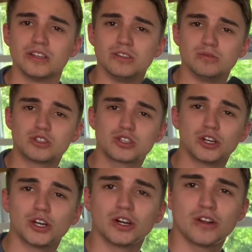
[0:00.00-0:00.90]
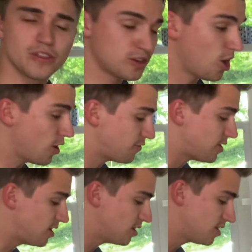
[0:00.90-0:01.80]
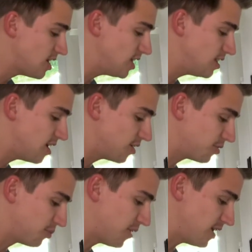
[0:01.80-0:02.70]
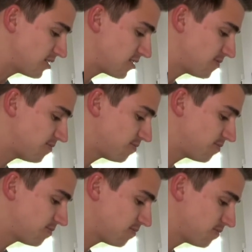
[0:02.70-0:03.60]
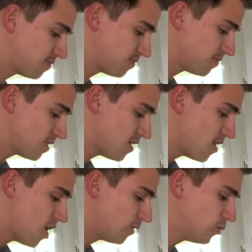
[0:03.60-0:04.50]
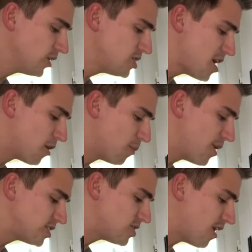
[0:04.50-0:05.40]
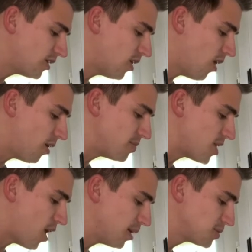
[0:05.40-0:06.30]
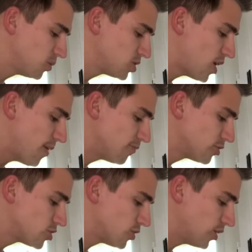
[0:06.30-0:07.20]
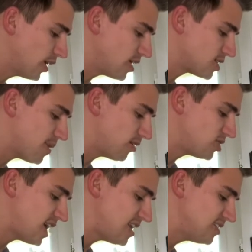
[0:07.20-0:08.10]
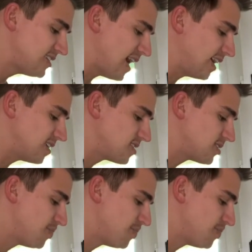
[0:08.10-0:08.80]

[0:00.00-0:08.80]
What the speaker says: You stir the coffee in the AeroPress. According to AeroPress.com, the optimal time for stirring is about 10 seconds.